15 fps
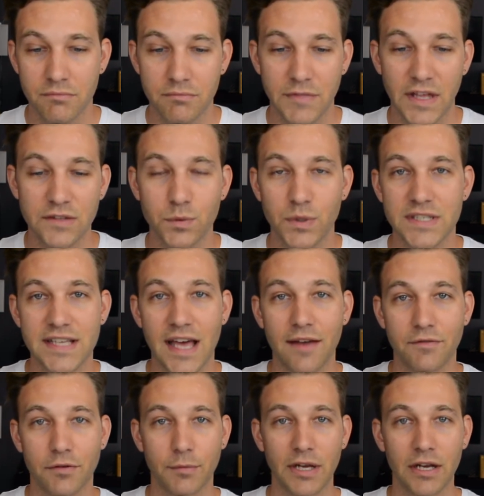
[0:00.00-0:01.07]
that's where it's
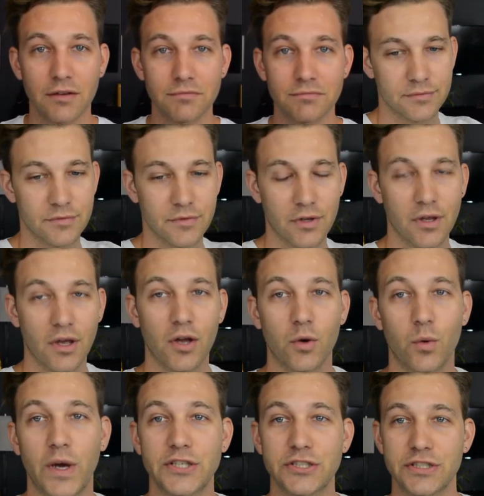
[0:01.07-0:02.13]
at for me.
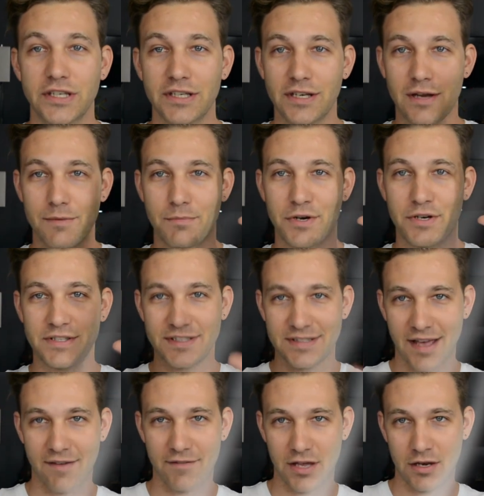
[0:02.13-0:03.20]
Question number
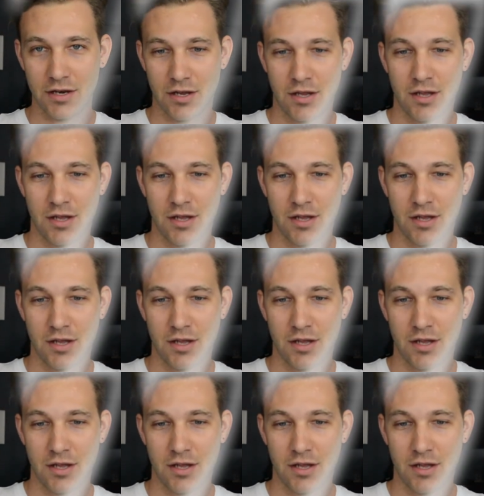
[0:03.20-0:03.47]
seven.